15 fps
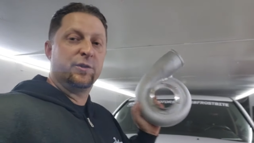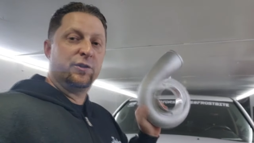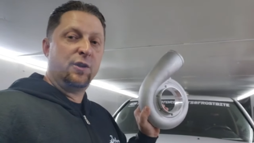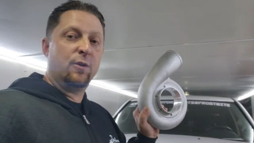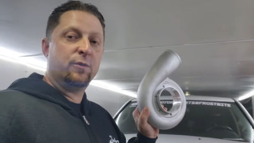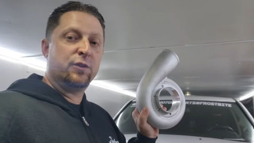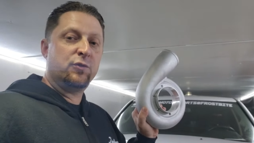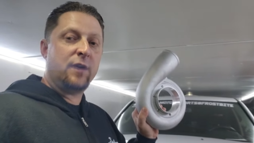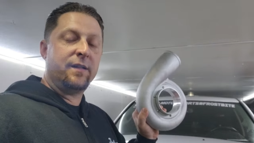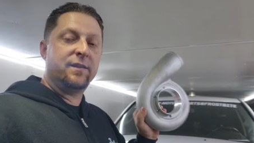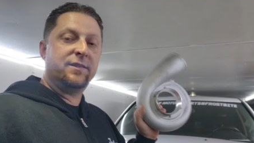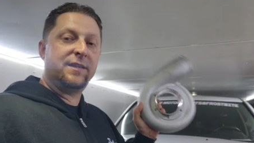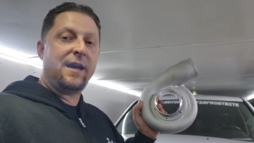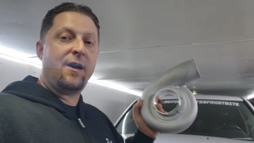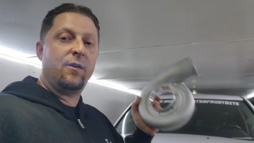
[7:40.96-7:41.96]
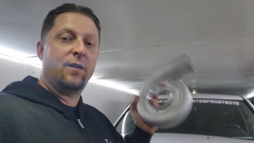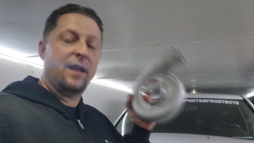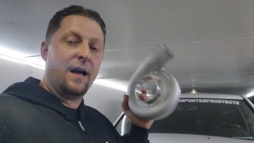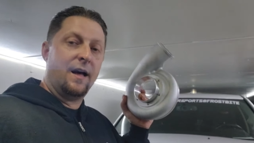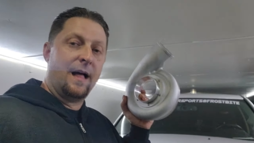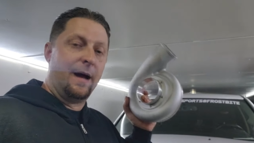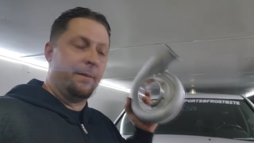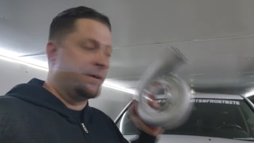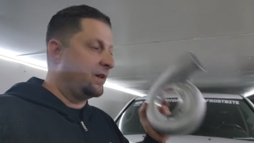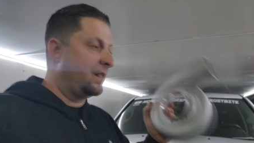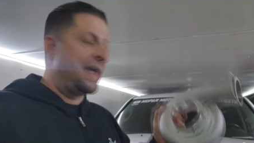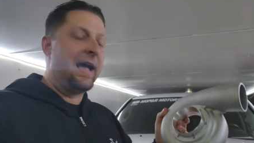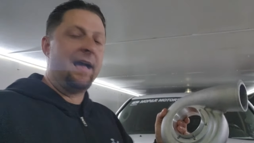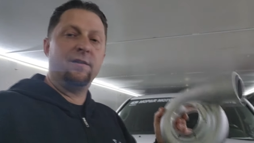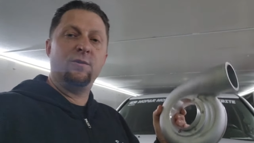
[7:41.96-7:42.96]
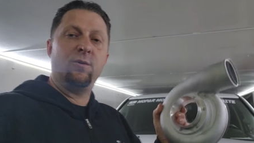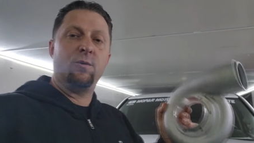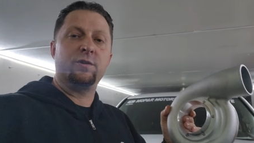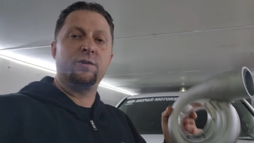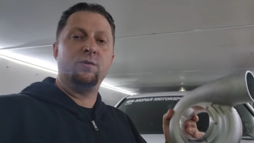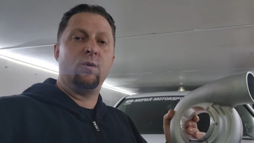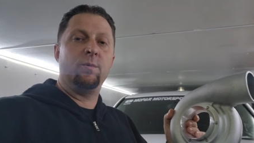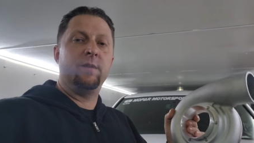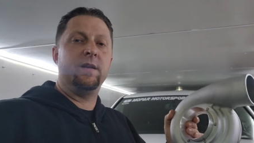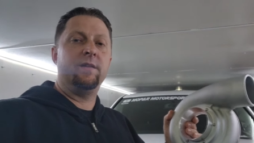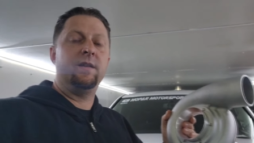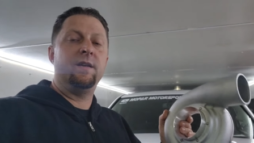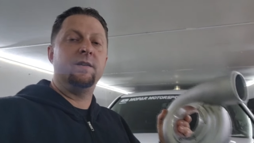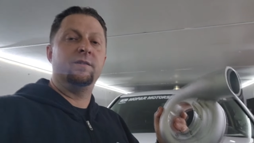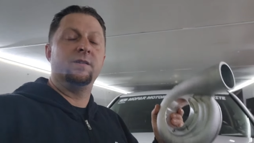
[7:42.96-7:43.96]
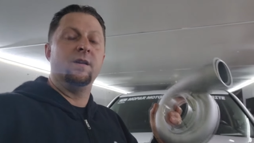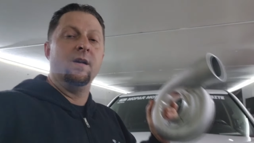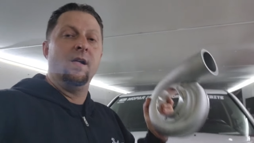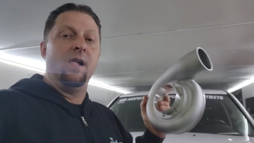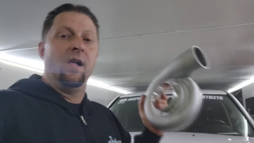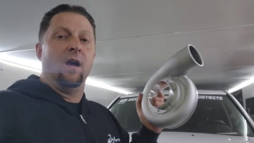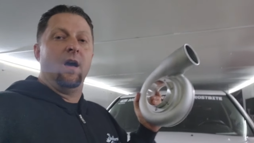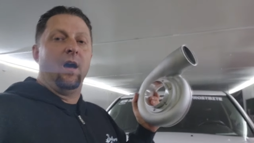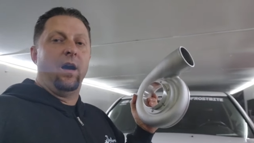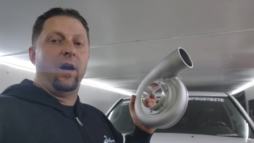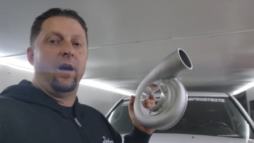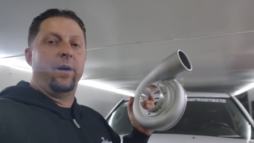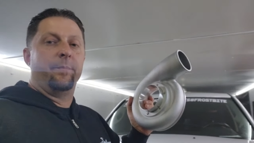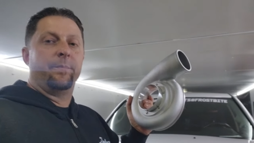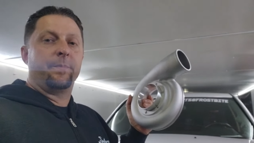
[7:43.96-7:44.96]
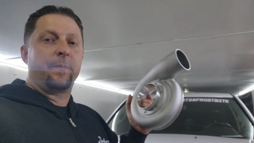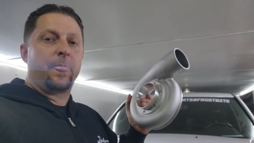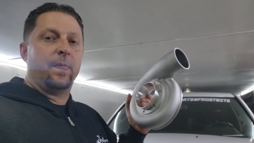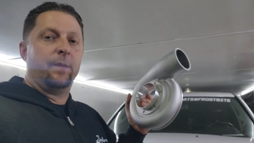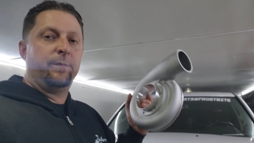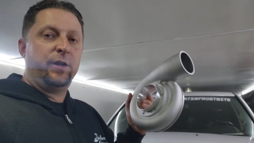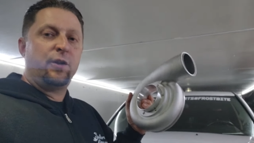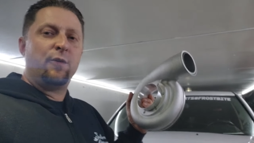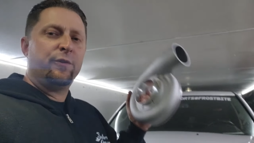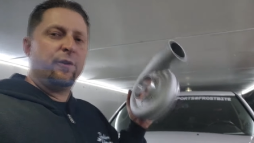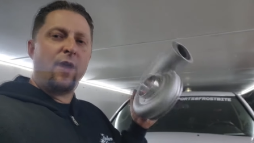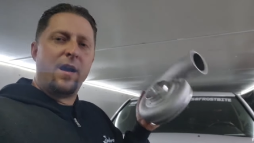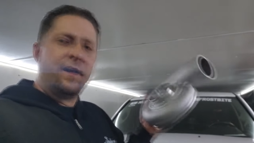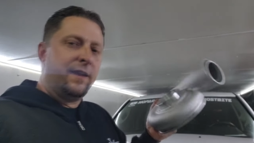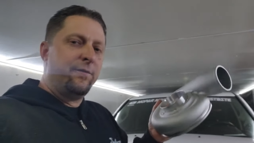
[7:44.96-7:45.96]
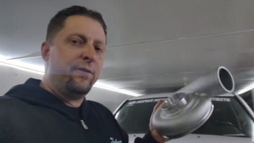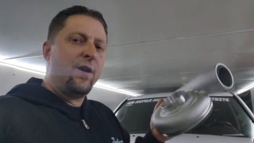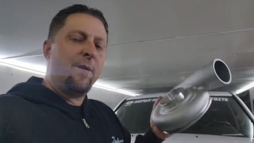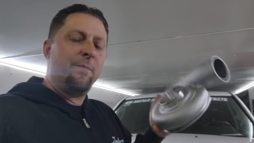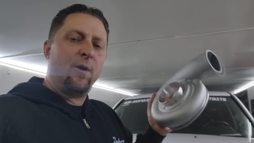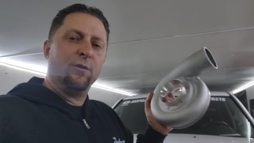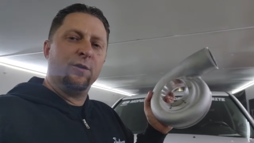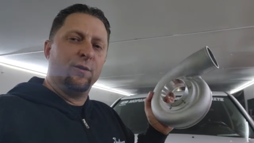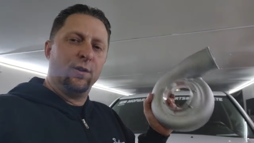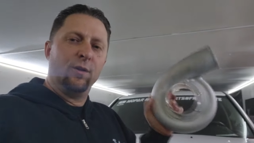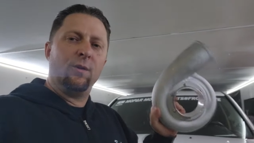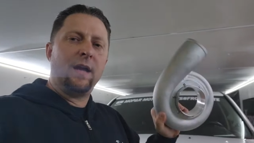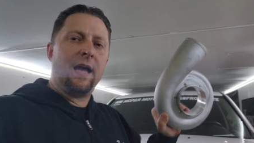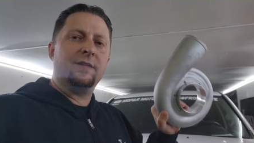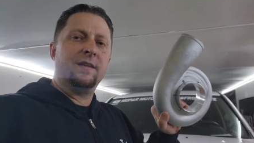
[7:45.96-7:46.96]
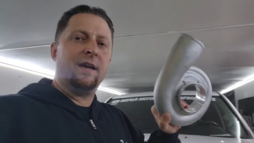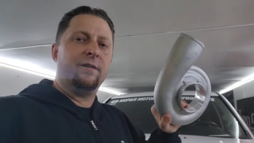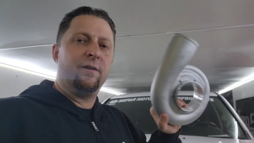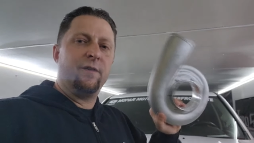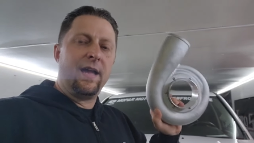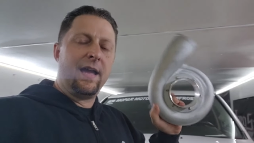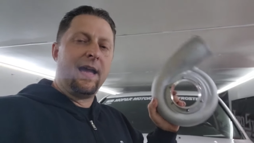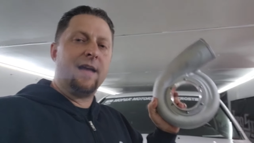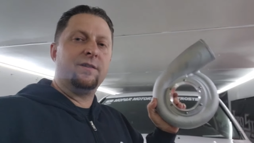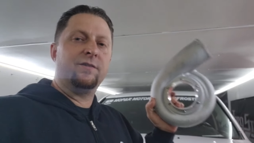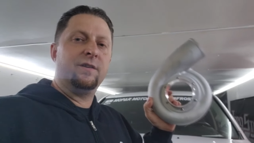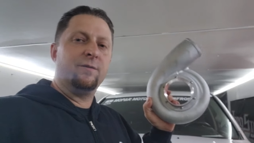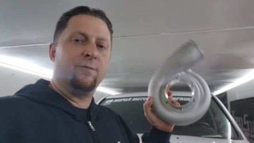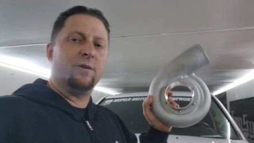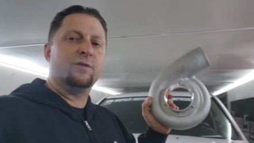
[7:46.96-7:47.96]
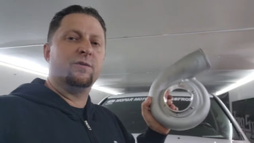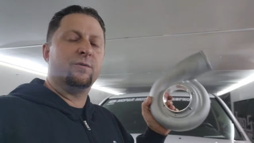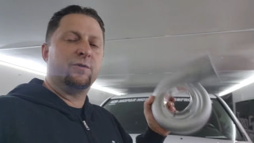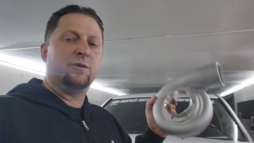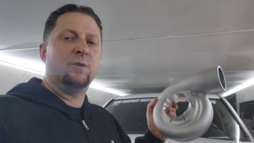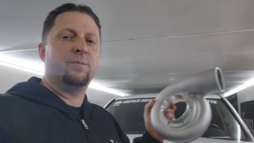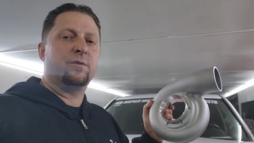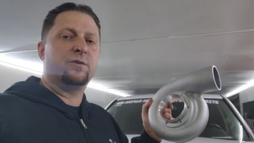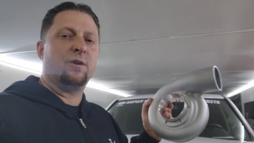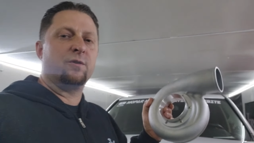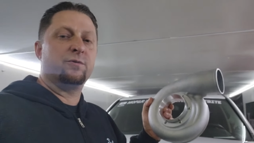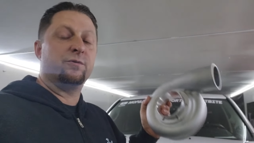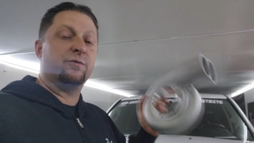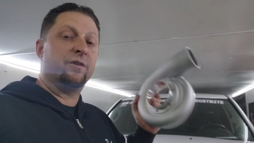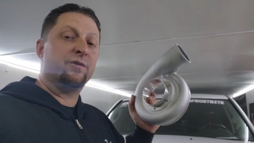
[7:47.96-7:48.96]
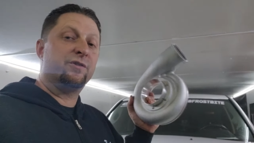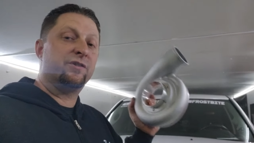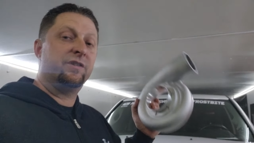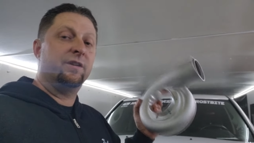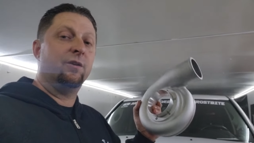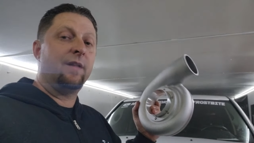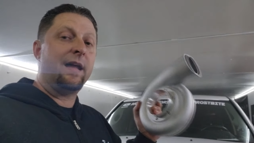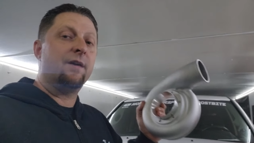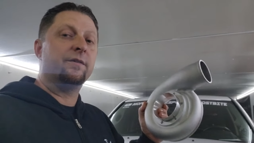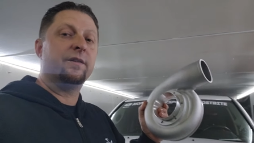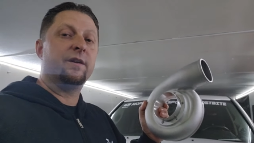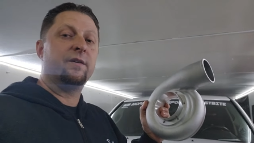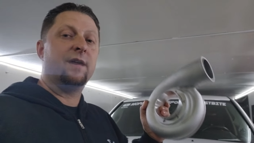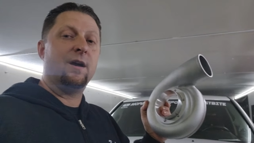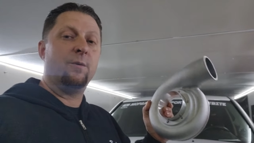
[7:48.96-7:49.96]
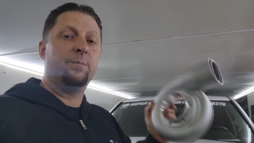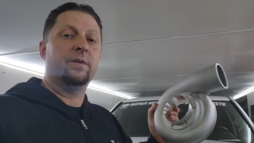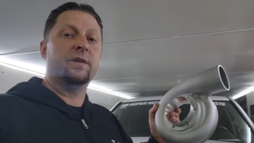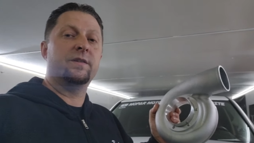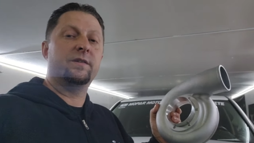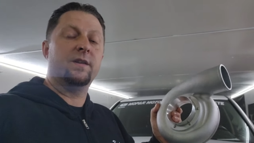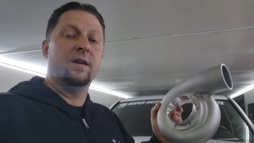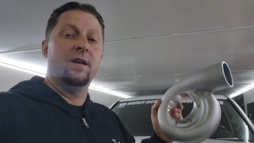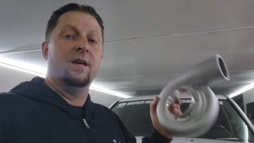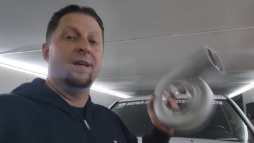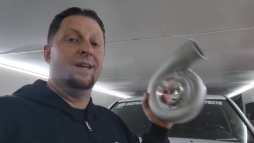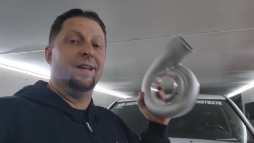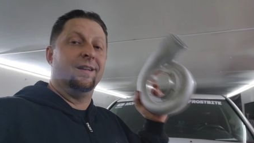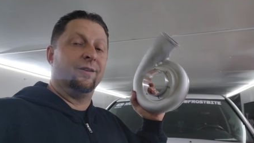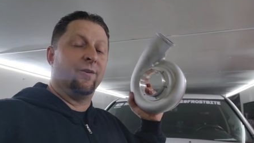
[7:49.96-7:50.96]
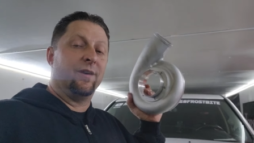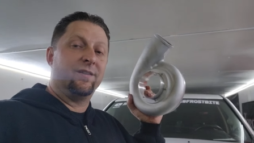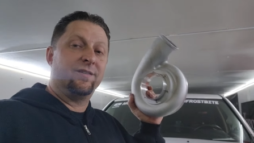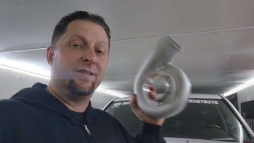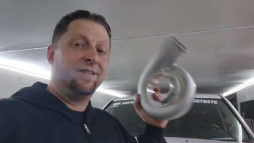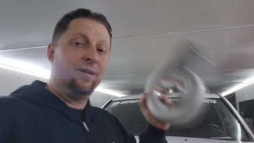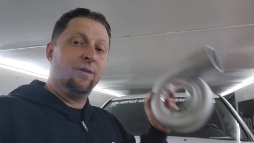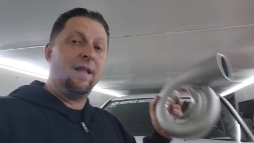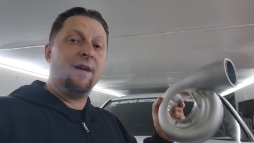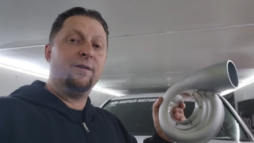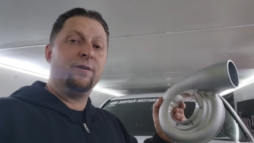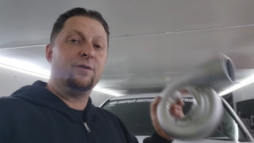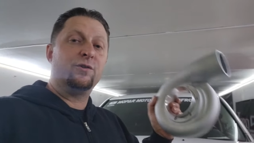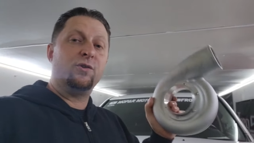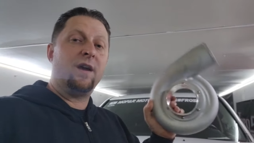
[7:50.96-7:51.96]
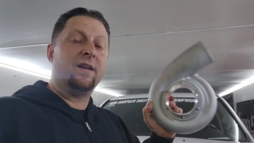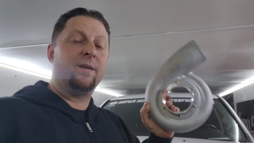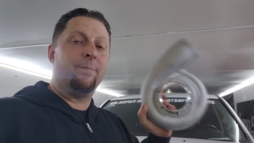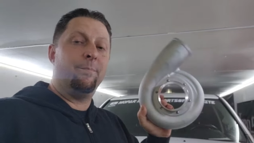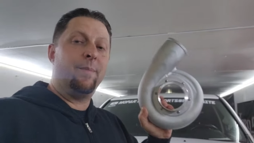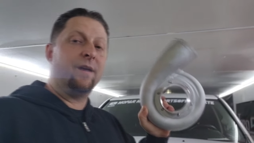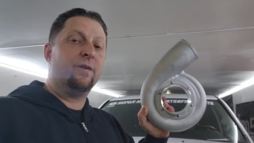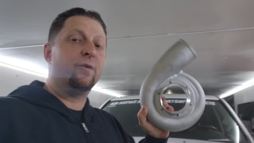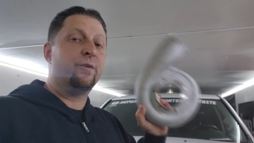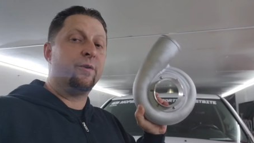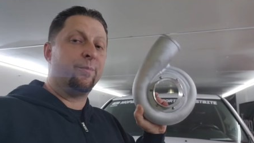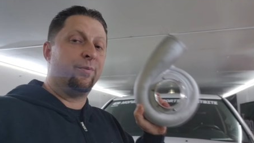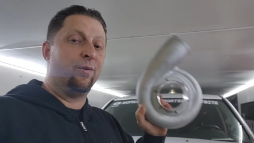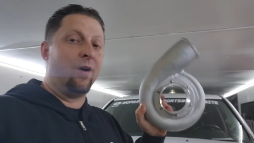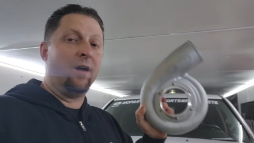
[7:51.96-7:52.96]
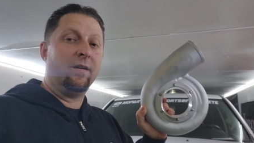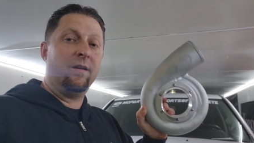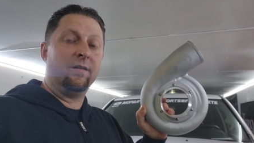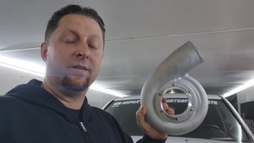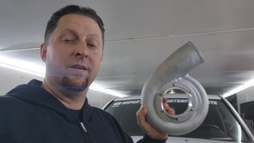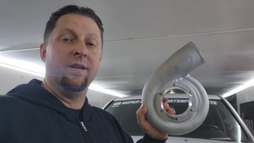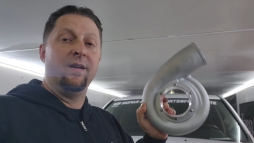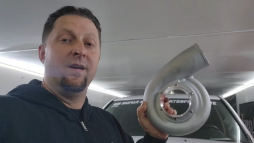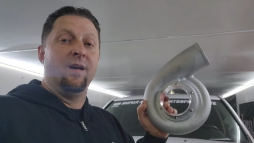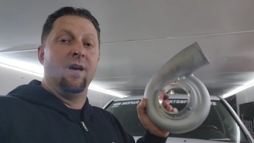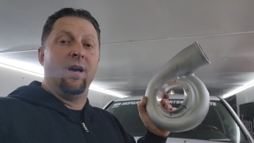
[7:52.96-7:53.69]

stoked to try this out. I'm glad TorqStorm did this. You know, they're not giving up on the little guys out there that has the original superchargers. They're still out there helping us. They're still out there trying to better their product,